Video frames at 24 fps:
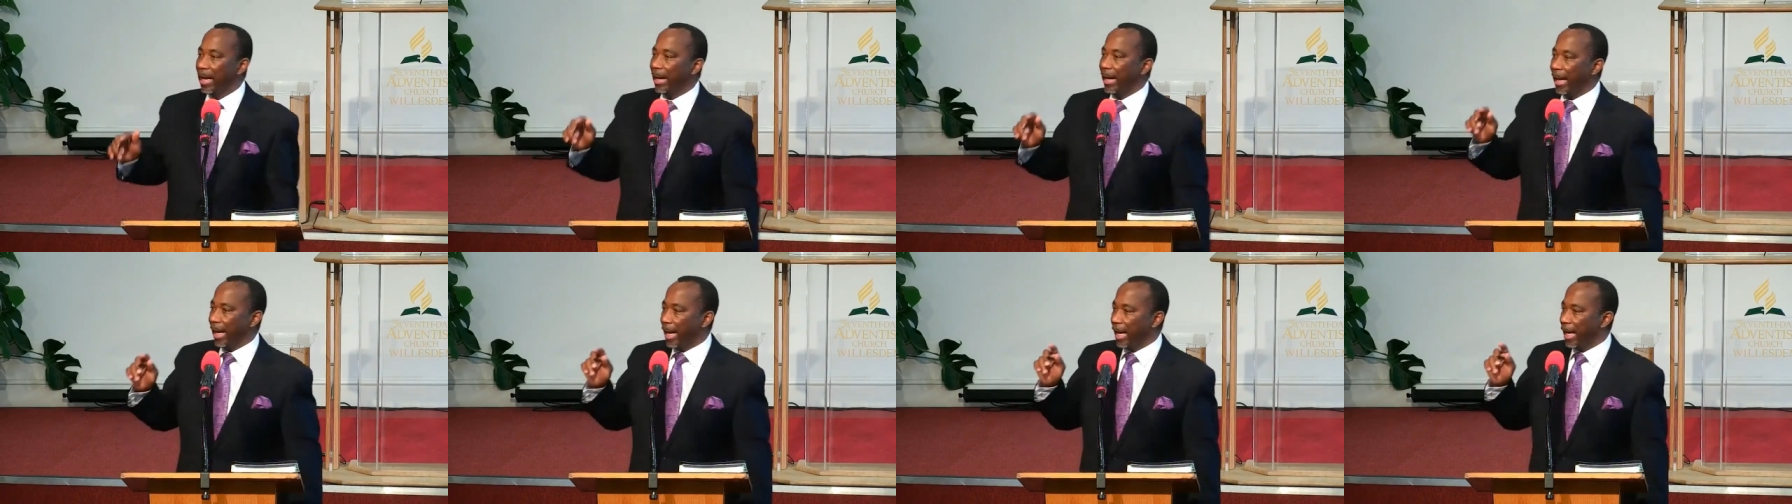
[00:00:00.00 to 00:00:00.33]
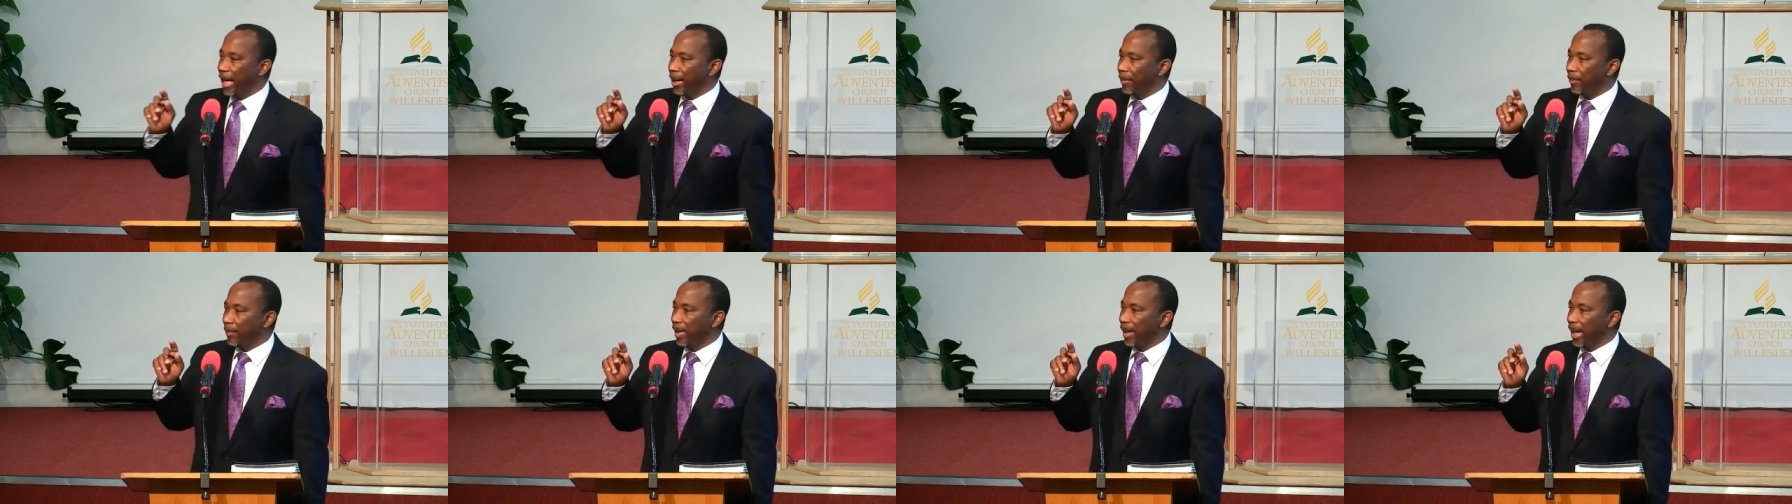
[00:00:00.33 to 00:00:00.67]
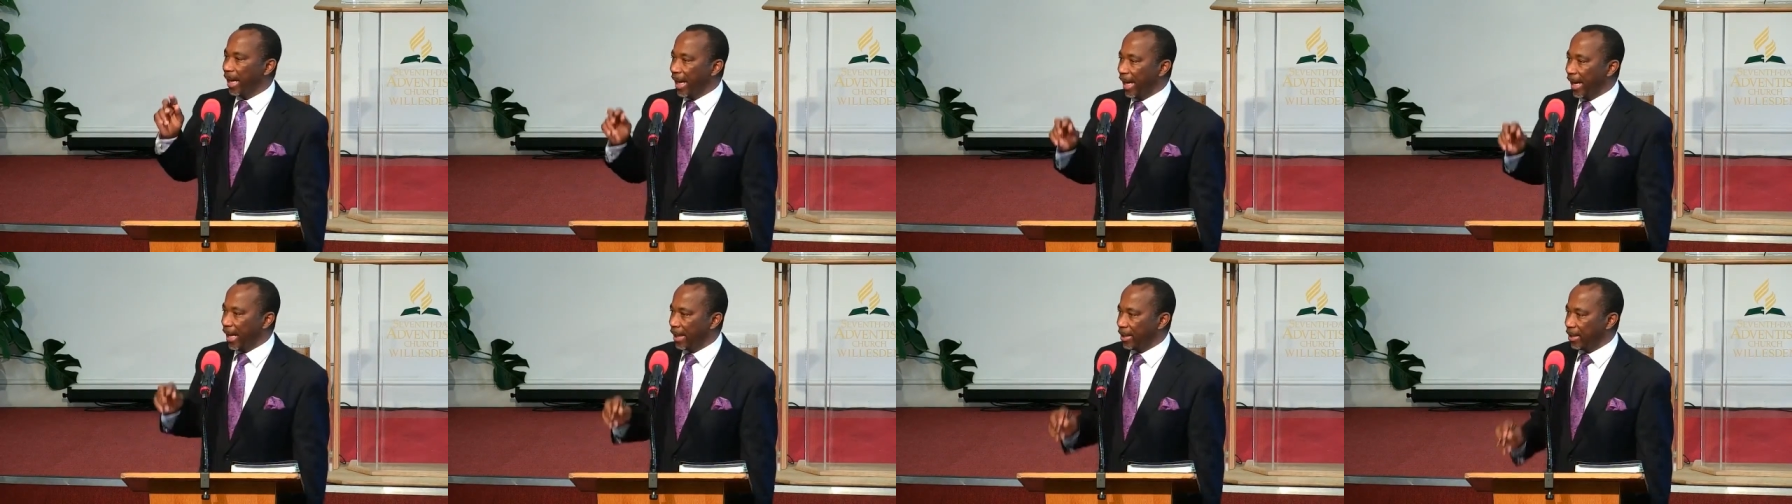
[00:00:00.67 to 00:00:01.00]

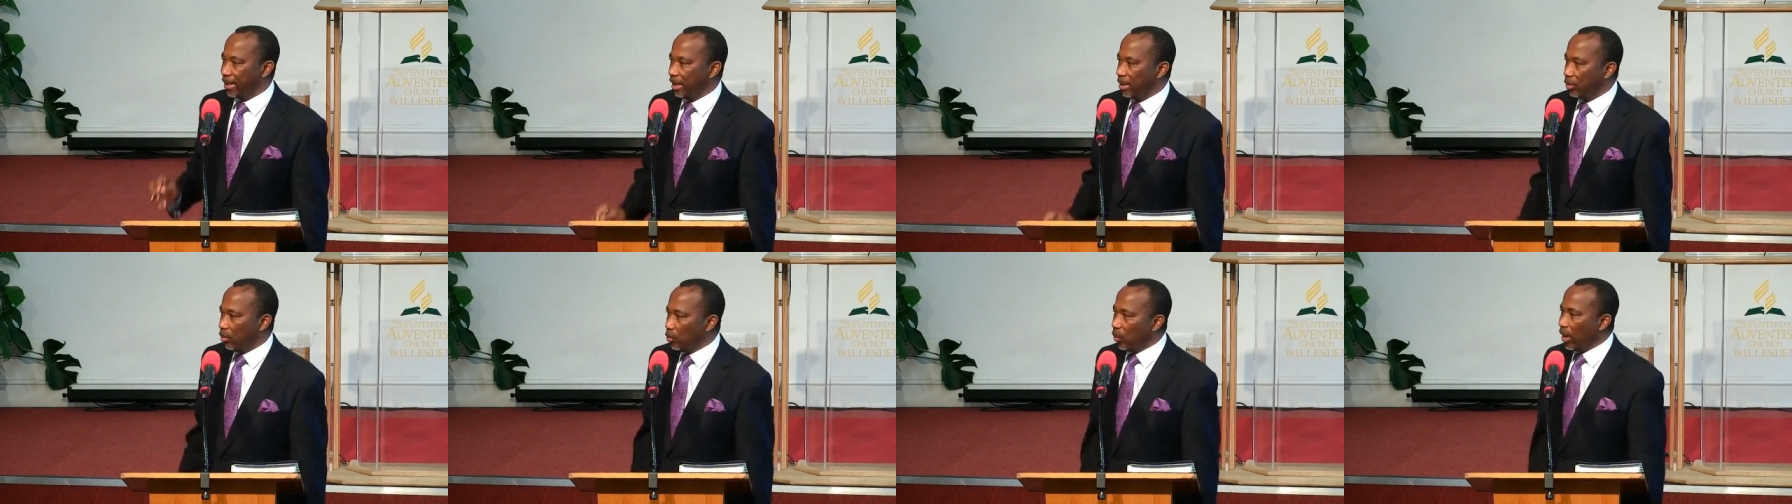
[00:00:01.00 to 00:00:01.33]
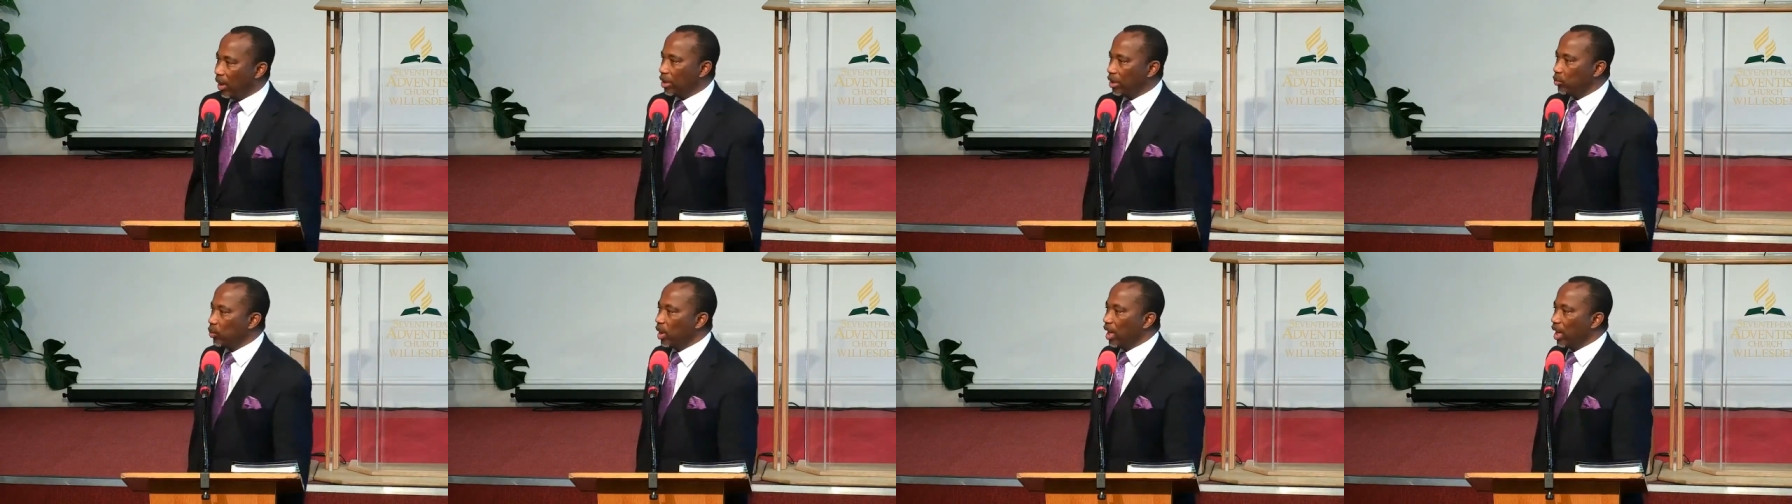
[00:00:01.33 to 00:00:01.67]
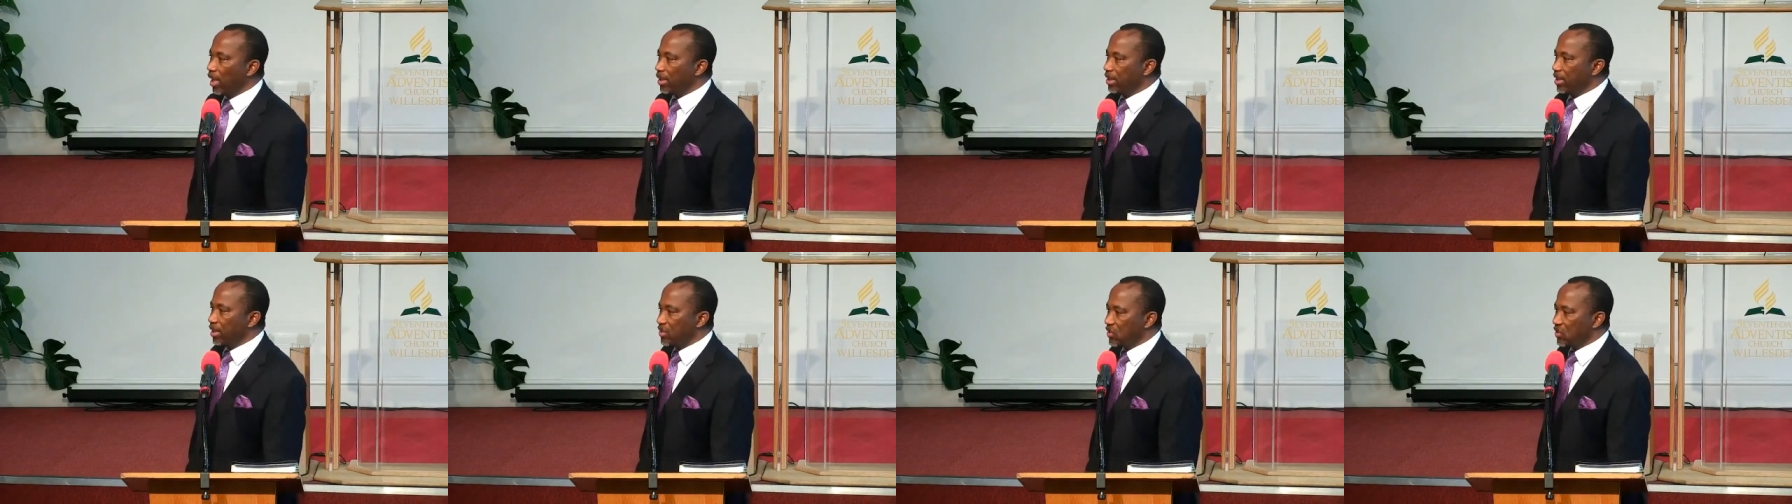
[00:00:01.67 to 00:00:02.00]
And when we
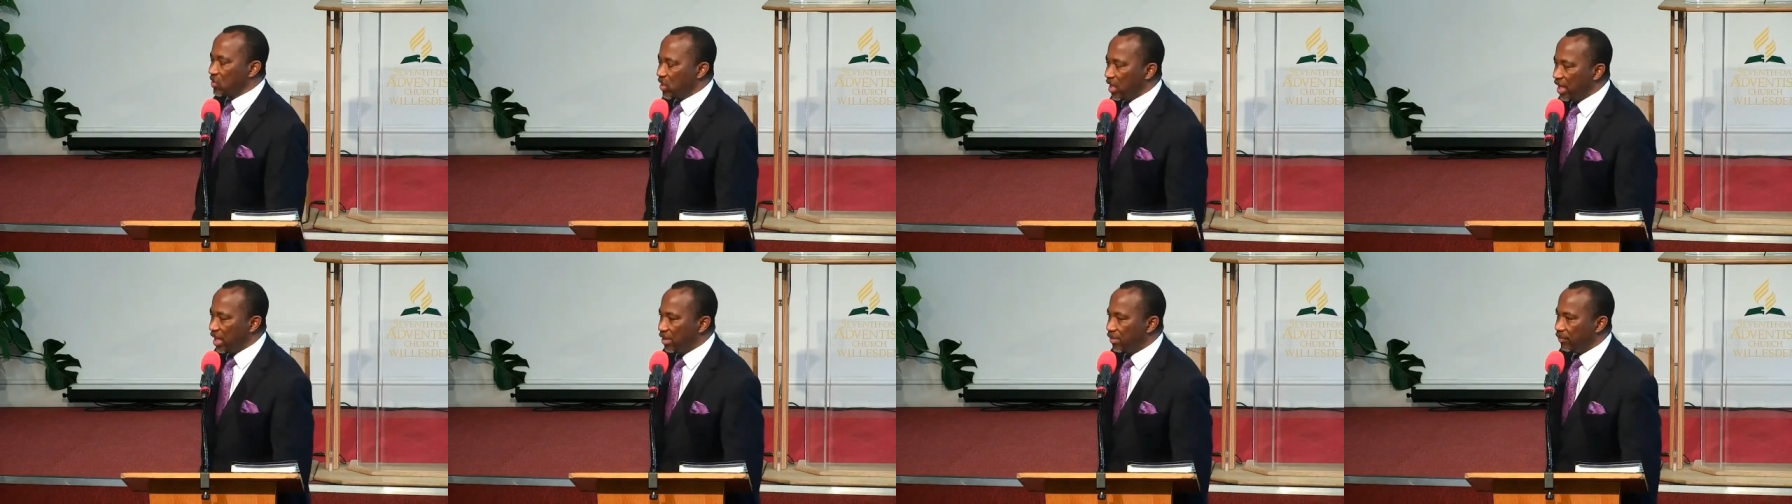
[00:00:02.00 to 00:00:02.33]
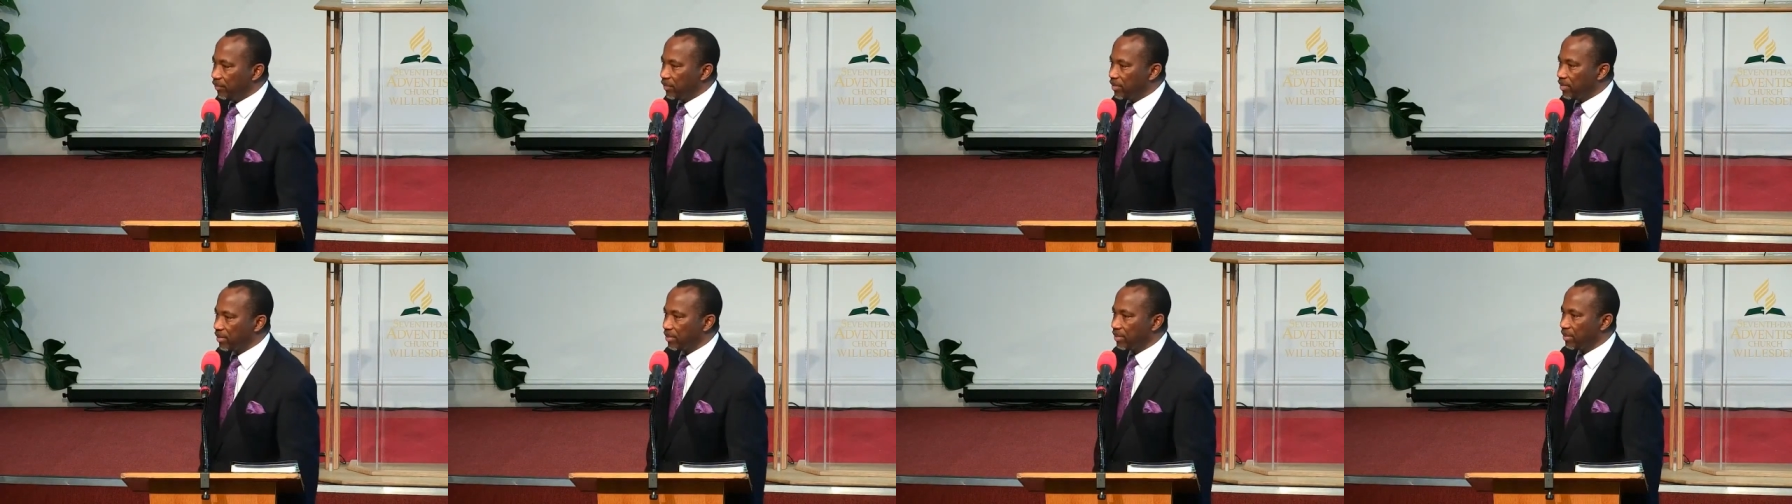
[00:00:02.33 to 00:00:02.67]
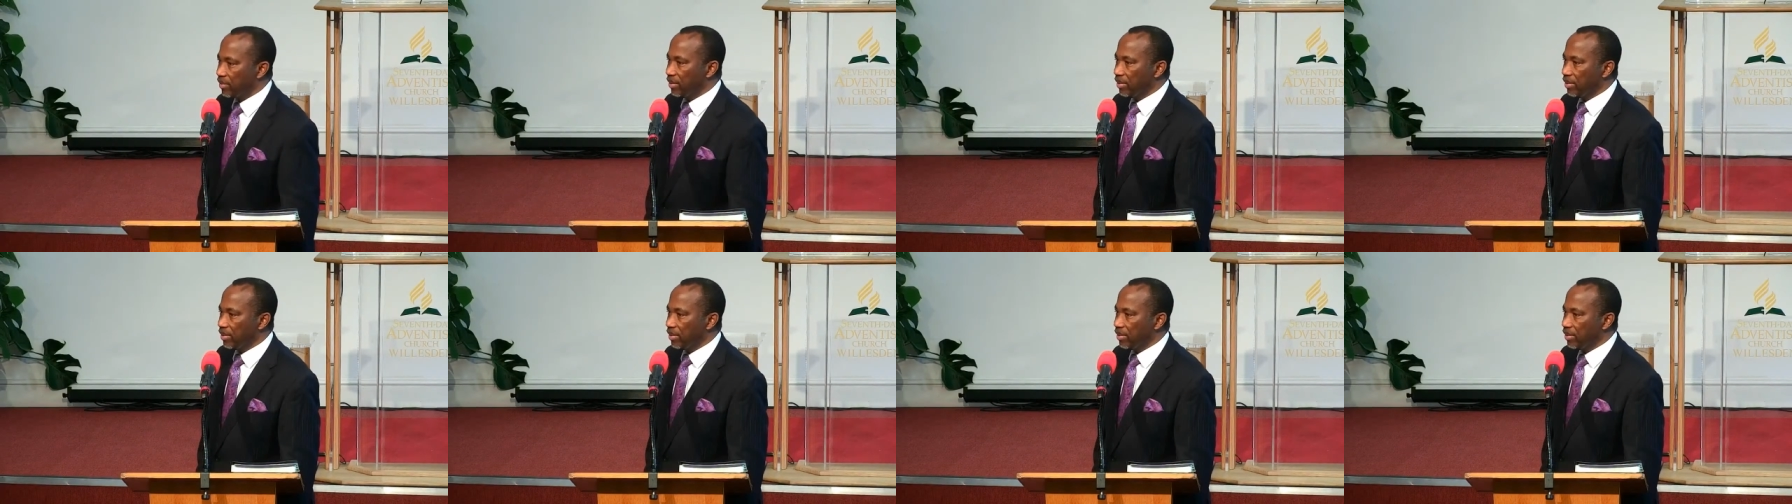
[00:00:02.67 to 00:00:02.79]
are deceived,